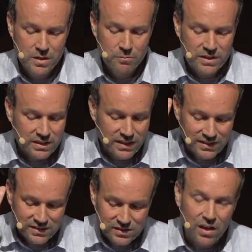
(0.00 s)
because I
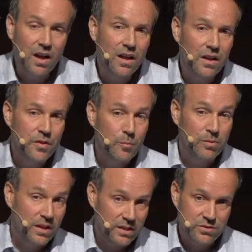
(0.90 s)
saw the
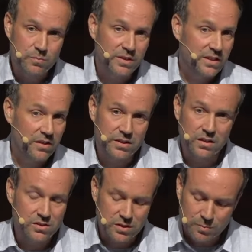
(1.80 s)
blood dripping down the
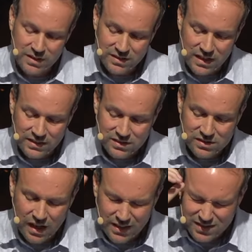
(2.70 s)
altar, because I
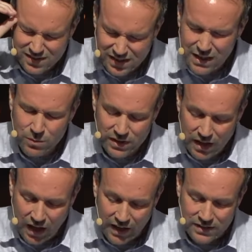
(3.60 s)
seen with the
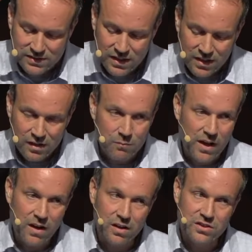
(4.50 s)
eyes of my
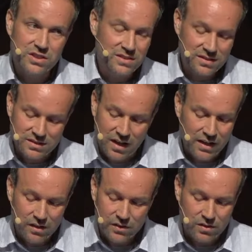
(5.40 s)
heart Jesus
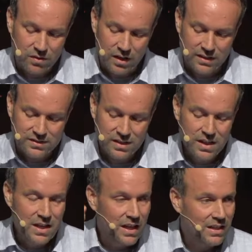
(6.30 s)
dying on the cross,
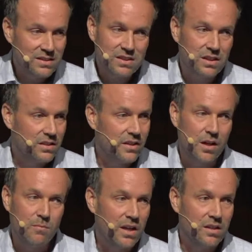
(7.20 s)
and he's cleared
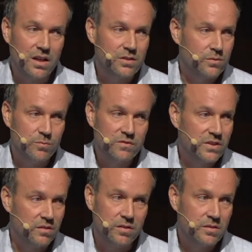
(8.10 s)
out my locked room of
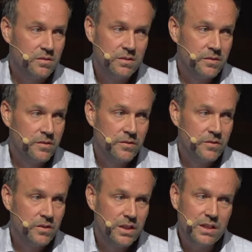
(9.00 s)
guilt,
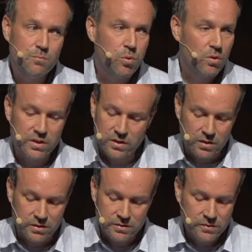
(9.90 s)
and he bore it
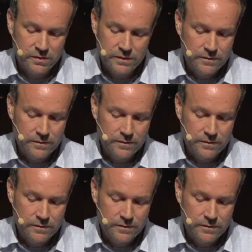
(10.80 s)
all.